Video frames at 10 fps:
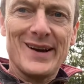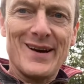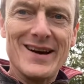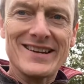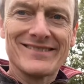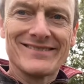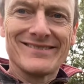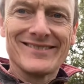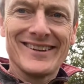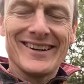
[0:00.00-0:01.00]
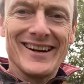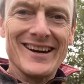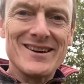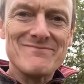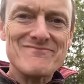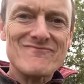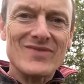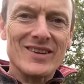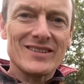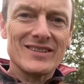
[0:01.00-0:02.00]
Hi, this
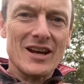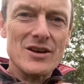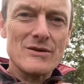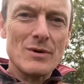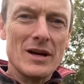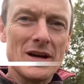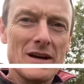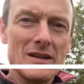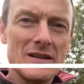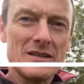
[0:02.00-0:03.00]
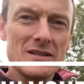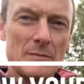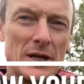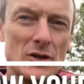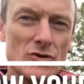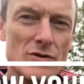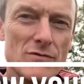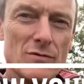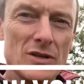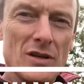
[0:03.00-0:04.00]
is a beetroot
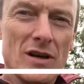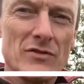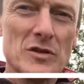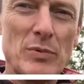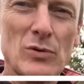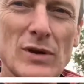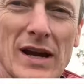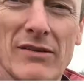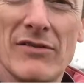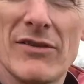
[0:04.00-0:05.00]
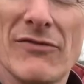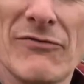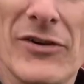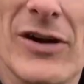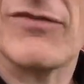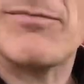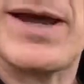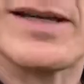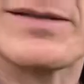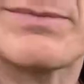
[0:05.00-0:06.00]
which I've just pulled out of the
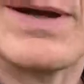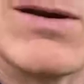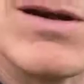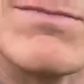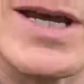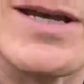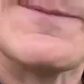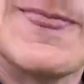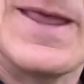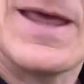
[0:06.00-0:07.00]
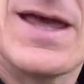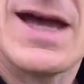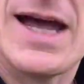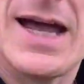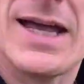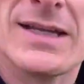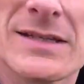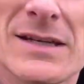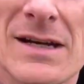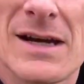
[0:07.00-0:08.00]
bed behind me,
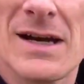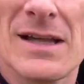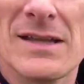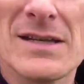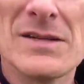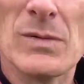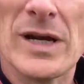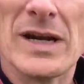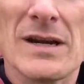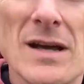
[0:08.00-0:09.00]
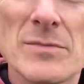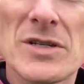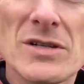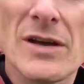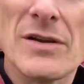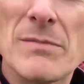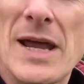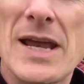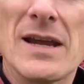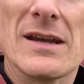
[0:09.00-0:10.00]
and this week I'm just going to
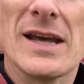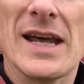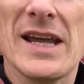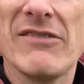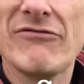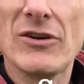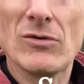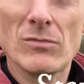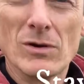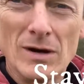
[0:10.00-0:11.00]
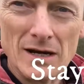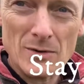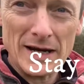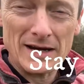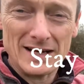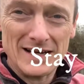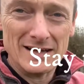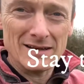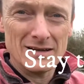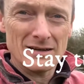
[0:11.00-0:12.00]
make a film quite quickly
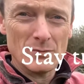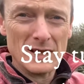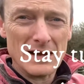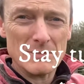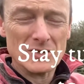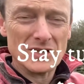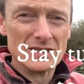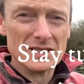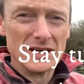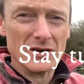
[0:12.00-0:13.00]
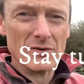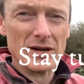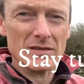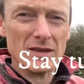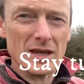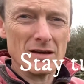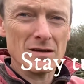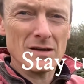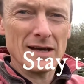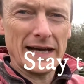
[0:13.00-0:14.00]
without much editing or anything
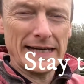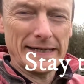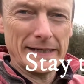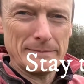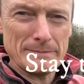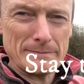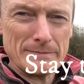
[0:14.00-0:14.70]
for